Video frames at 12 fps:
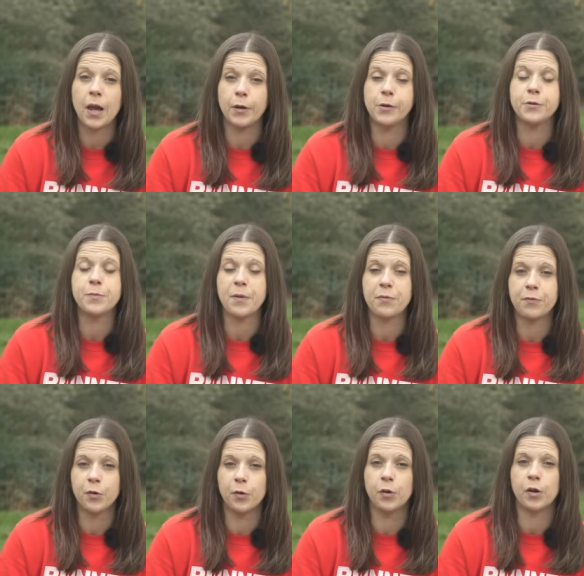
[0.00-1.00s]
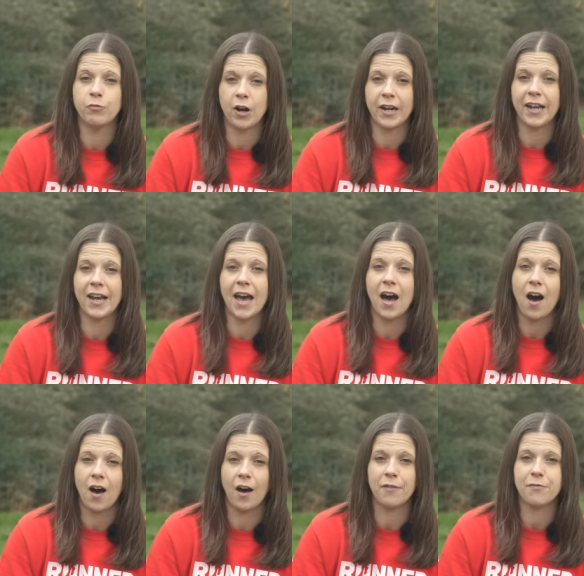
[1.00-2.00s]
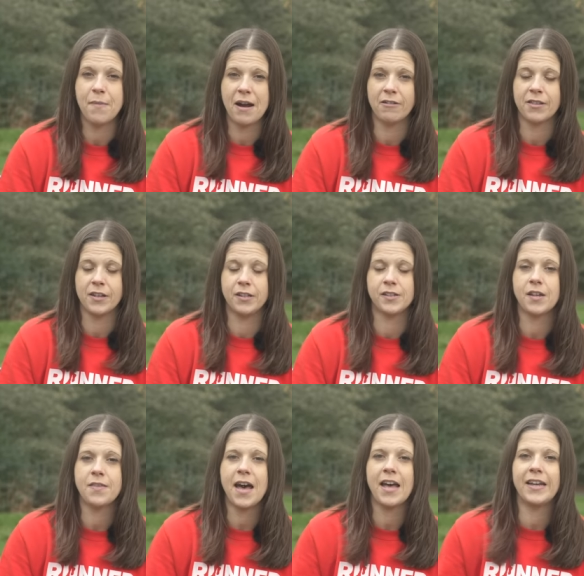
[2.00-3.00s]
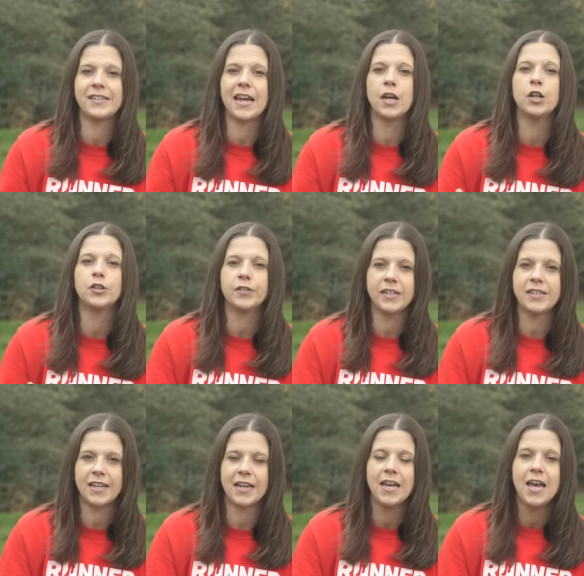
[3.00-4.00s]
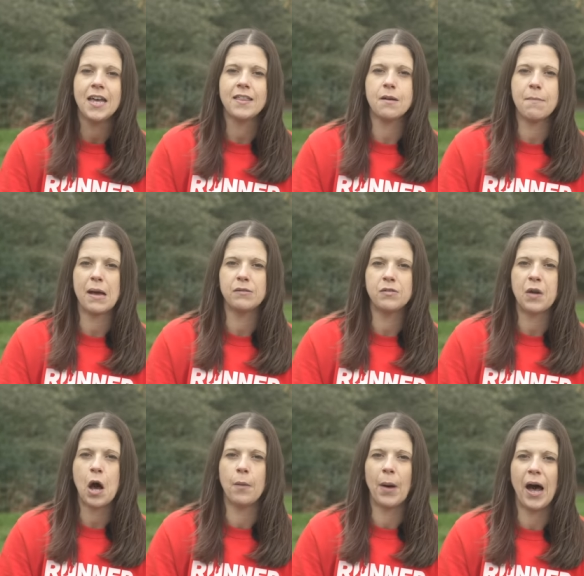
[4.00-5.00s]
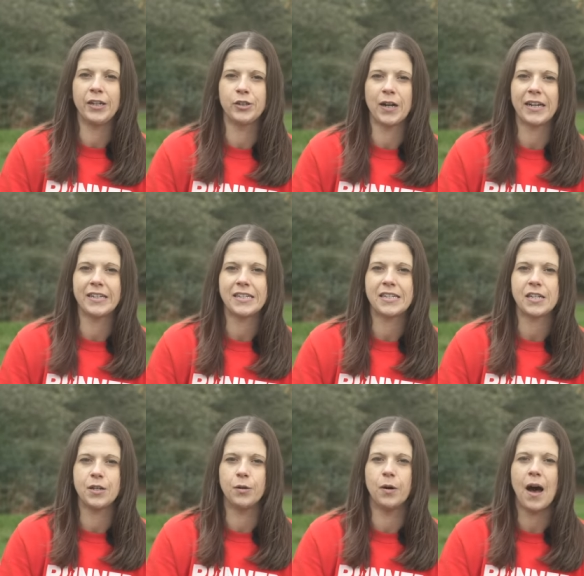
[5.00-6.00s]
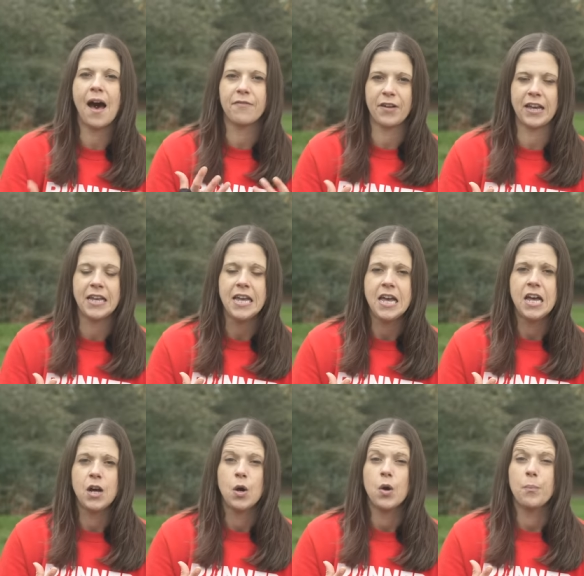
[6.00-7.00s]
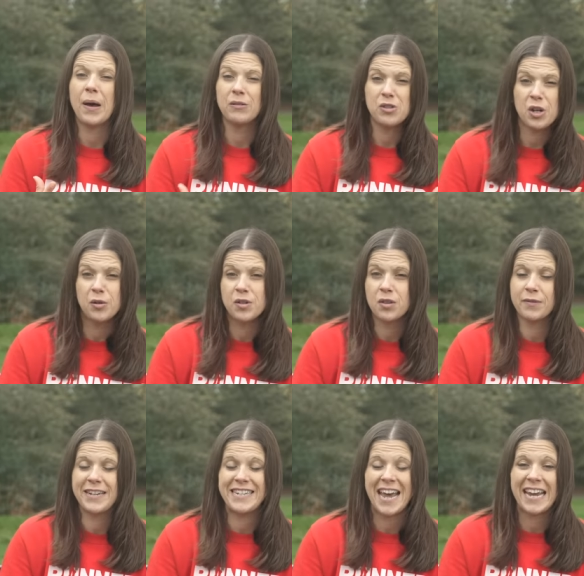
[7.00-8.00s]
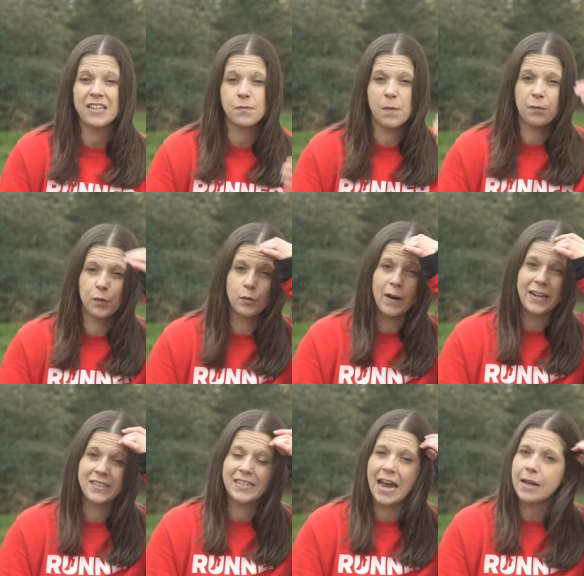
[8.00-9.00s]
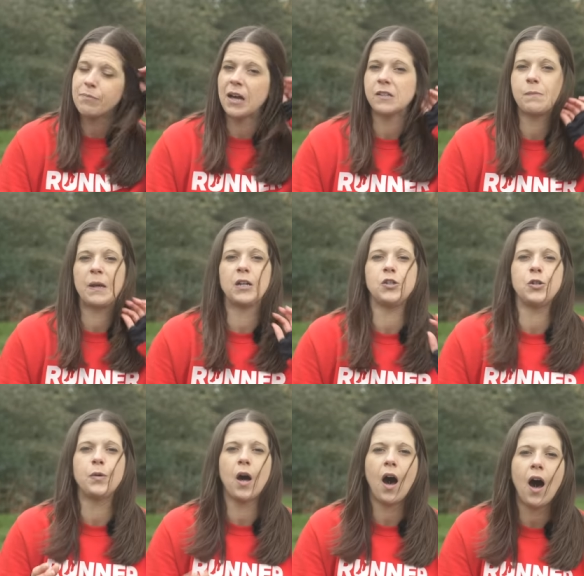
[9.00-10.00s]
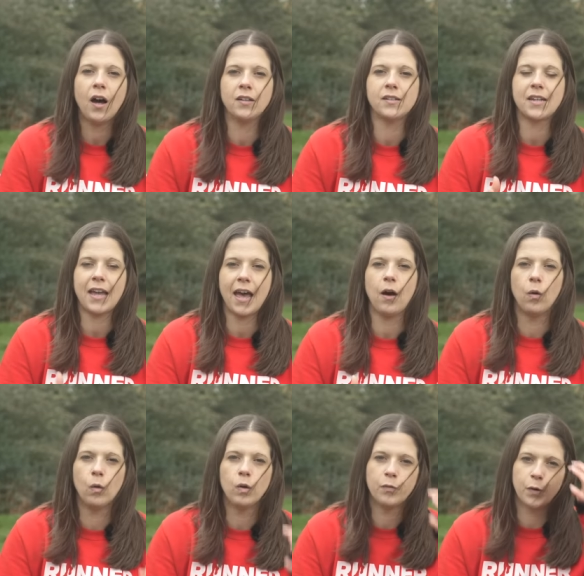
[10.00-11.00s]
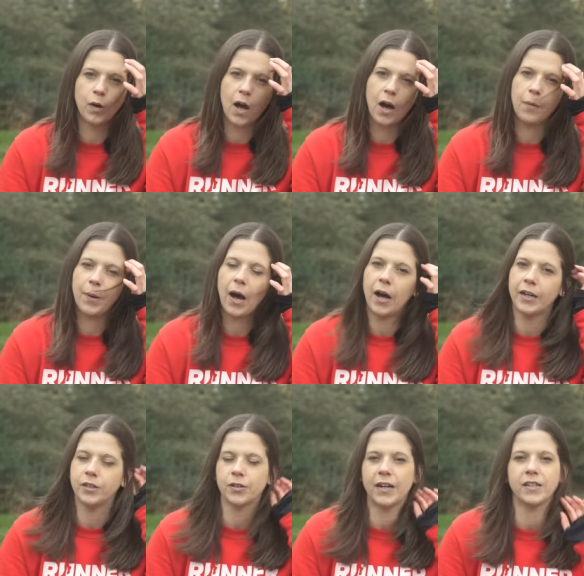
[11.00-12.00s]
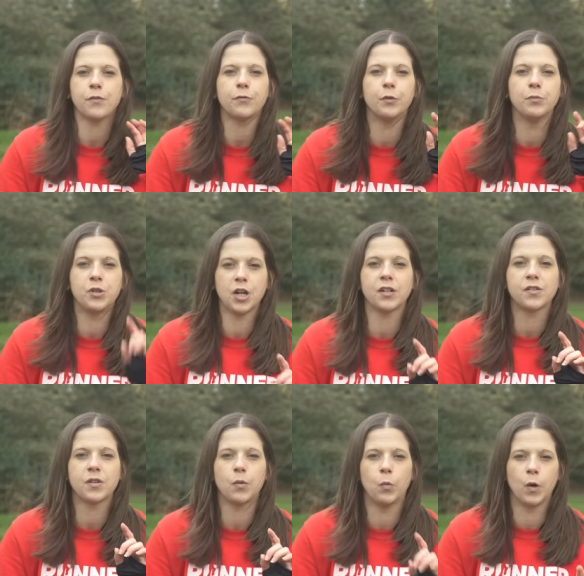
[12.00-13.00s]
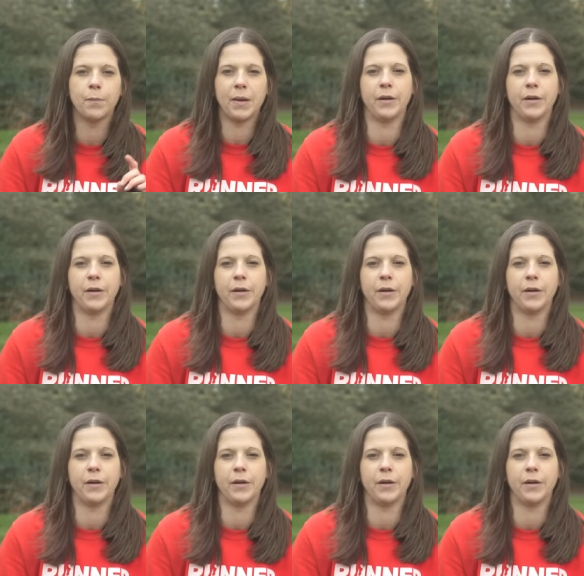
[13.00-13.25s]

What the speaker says: load before running a half marathon. So that is increasing the amount of carbohydrates you're having about 2 to 3 days before race day. That's because you can't get all of your carbohydrates from just one